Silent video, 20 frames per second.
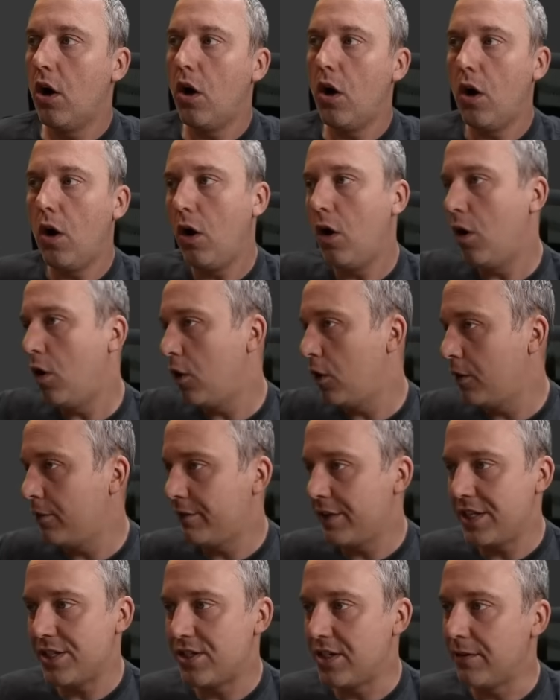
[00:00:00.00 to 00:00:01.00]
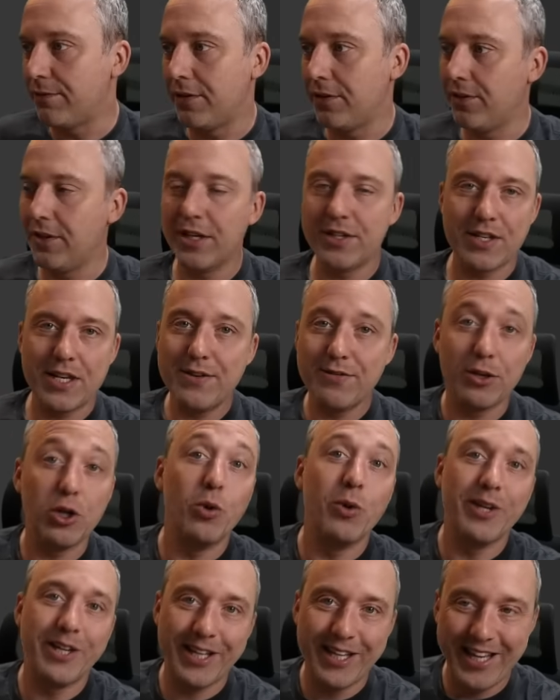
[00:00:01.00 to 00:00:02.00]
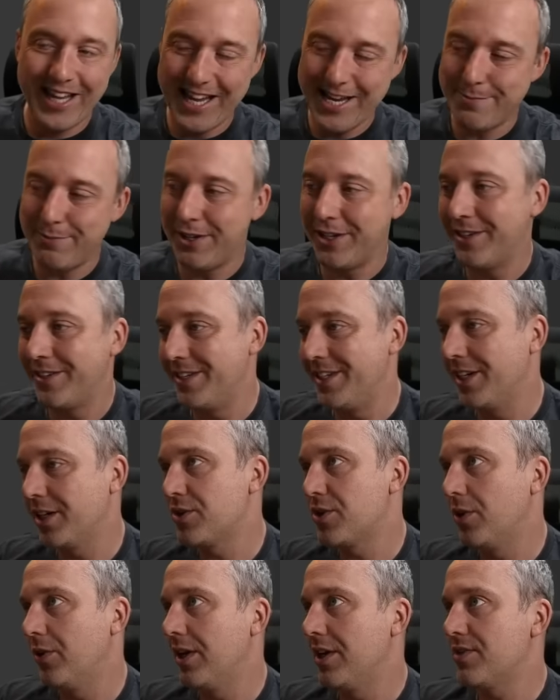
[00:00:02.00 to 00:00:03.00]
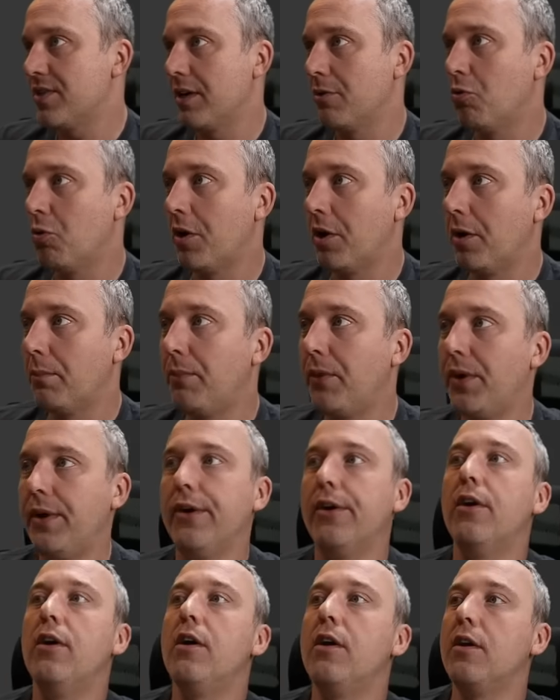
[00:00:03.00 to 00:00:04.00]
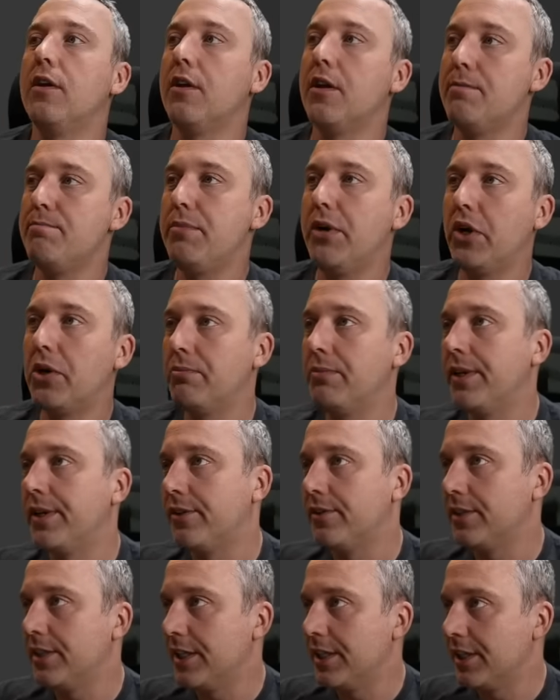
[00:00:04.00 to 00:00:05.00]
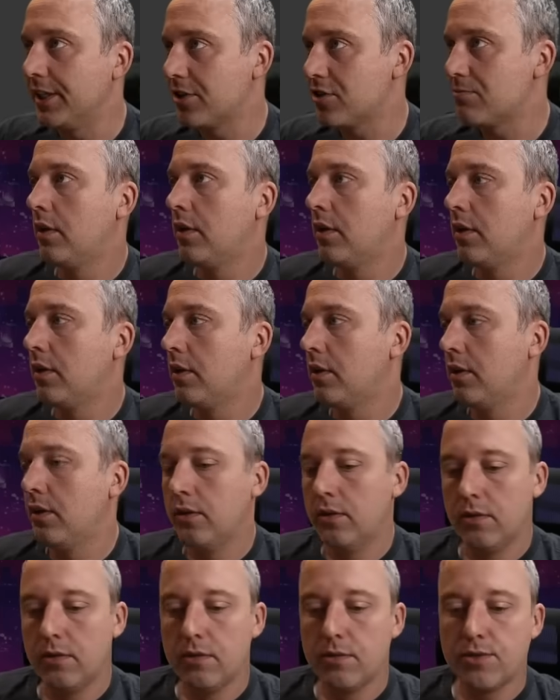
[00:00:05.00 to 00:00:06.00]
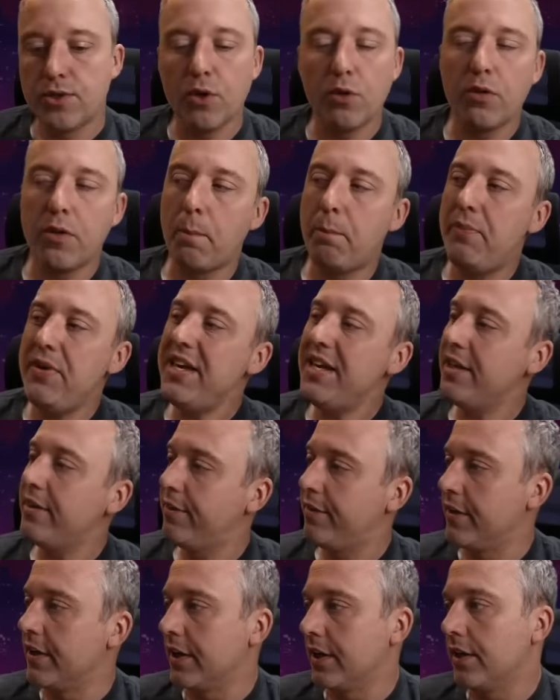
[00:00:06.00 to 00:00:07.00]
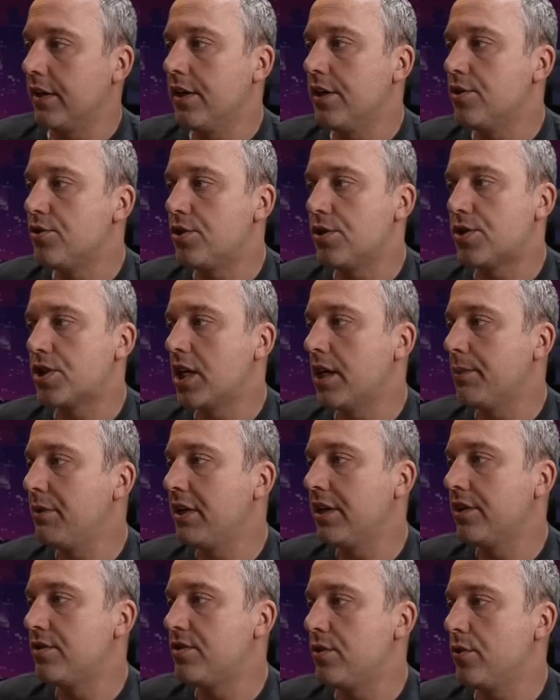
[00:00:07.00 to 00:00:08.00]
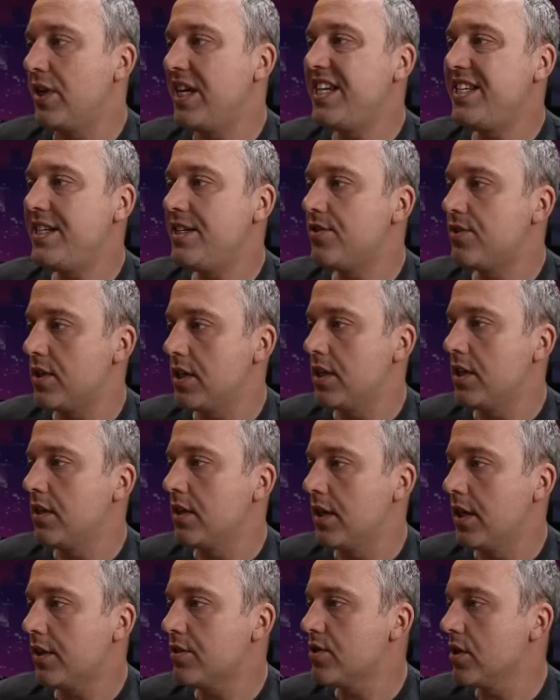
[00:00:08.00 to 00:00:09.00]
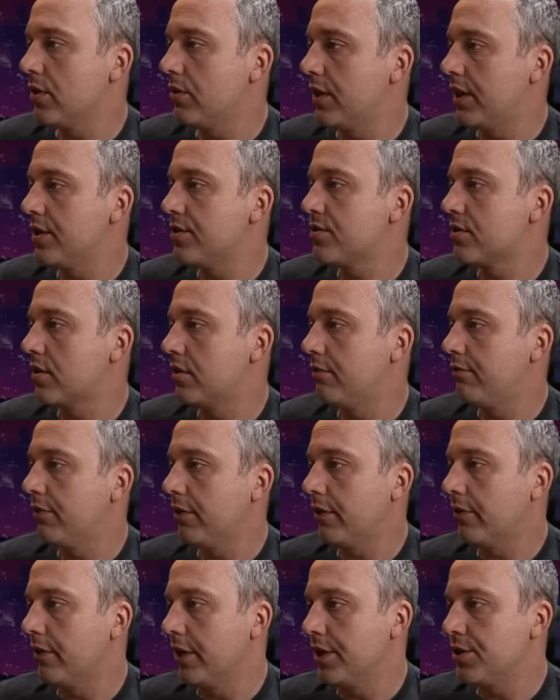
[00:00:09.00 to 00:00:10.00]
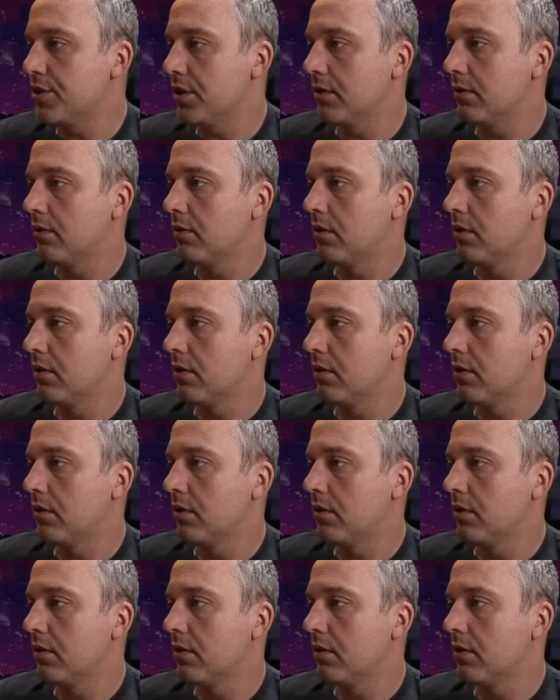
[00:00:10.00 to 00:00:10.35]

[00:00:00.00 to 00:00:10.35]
all of these different things. I even go into gaming on NixOS. I wanted to put it all on bare metal and explore. So the big thing is just coming into ETC NixOS configuration